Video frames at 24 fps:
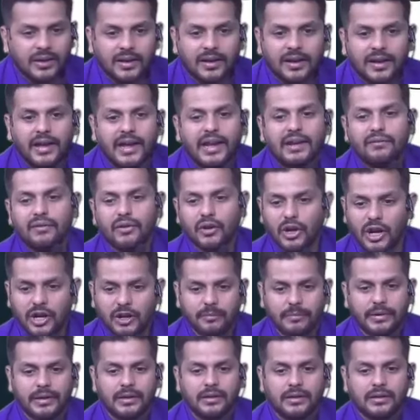
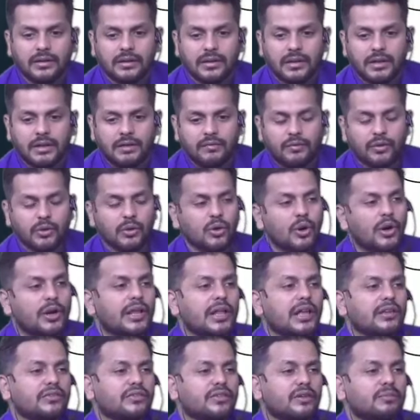environment, if you go and
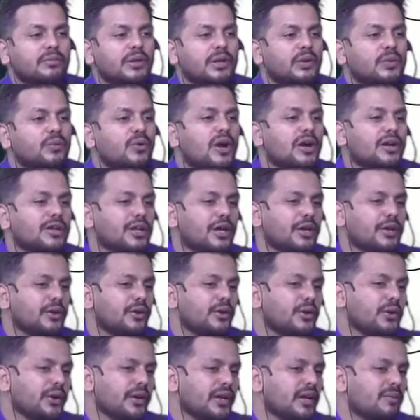ask somebody, what are you
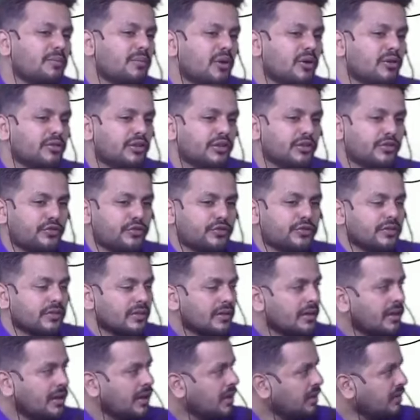doing about this?
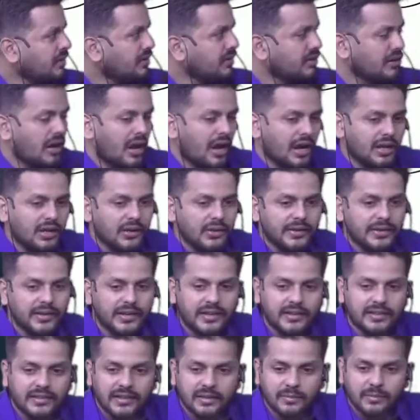Not doing
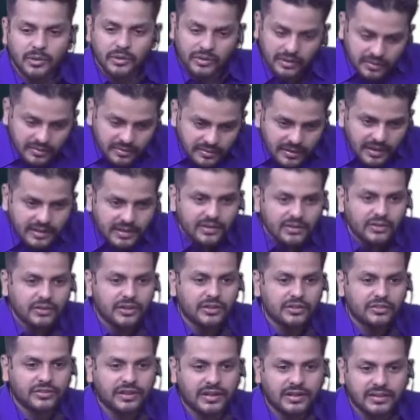anything about this. That is your
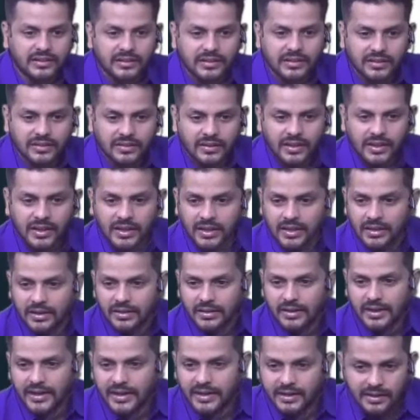strategy.
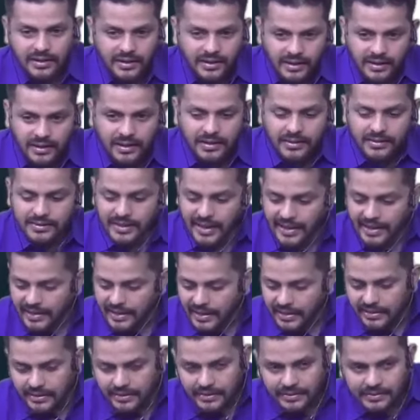Right?
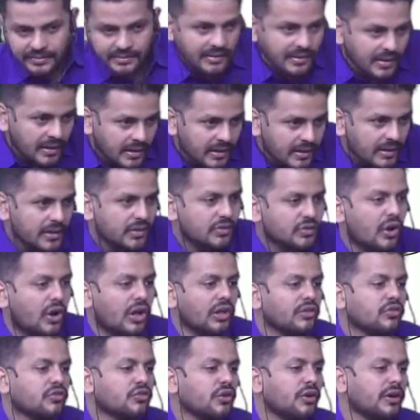Silence is
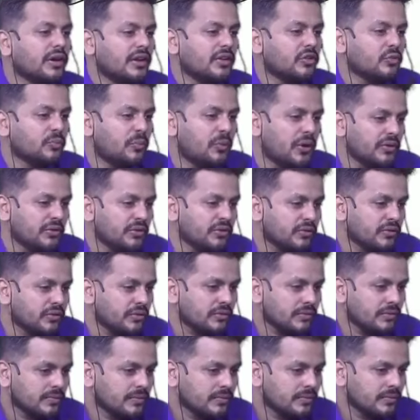also a response.
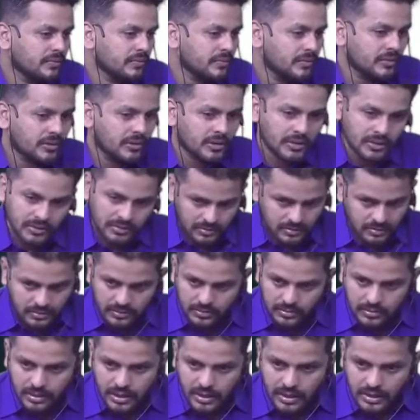Okay?